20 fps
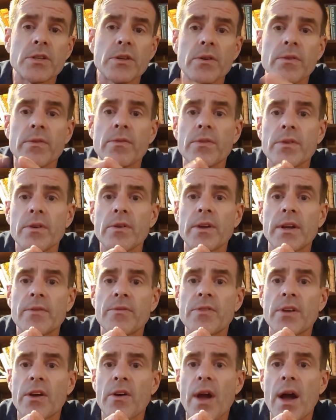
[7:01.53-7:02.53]
you can
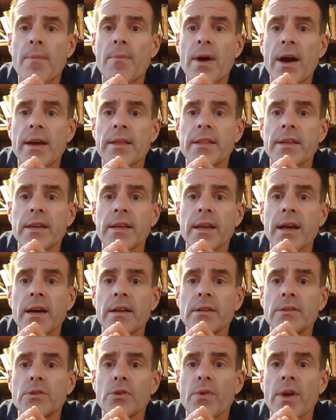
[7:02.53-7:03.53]
figure out by
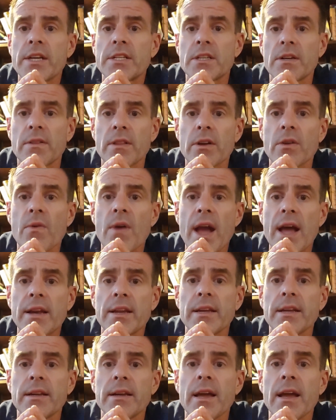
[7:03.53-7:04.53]
the duration of the
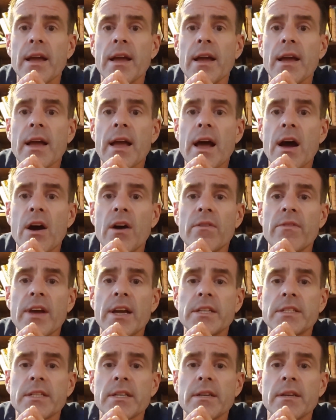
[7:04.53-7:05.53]
creatinine
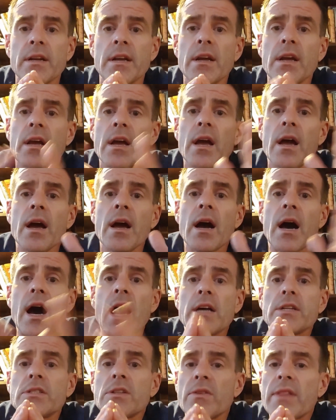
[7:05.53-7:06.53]
elevation.
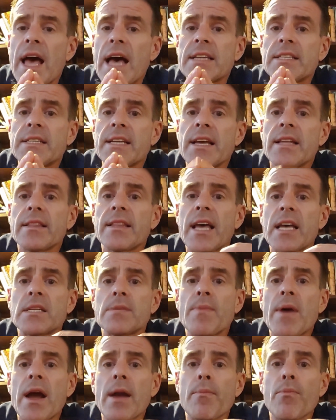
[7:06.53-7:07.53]
So that's it.
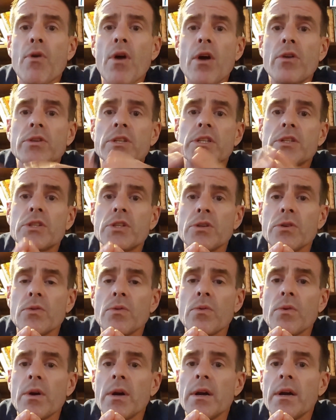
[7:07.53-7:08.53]
That's my approach
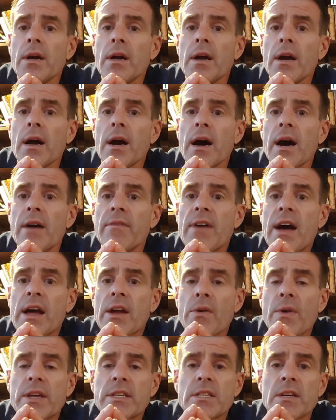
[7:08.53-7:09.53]
to
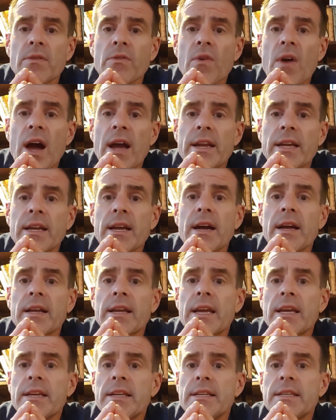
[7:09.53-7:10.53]
evaluation of chronic
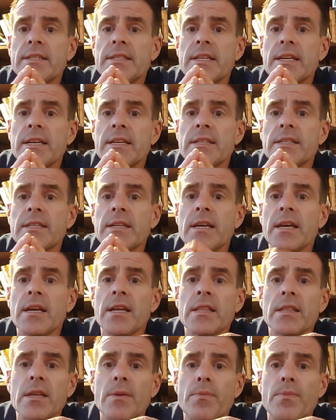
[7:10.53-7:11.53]
kidney disease,
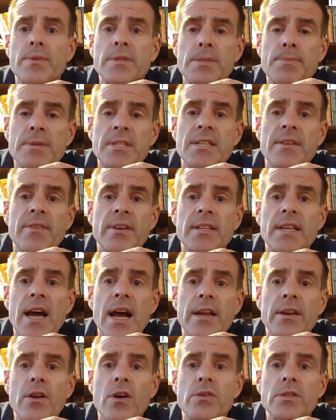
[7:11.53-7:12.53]
the specific
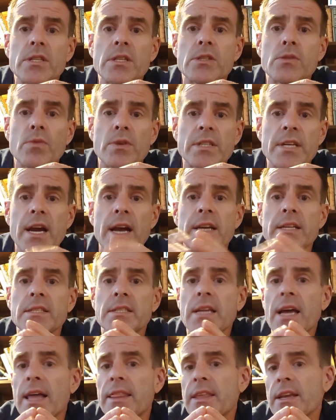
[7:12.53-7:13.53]
diagnosis, which I
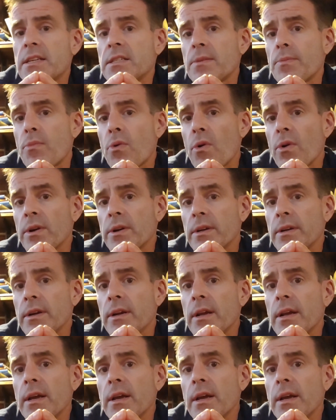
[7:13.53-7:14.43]
think is important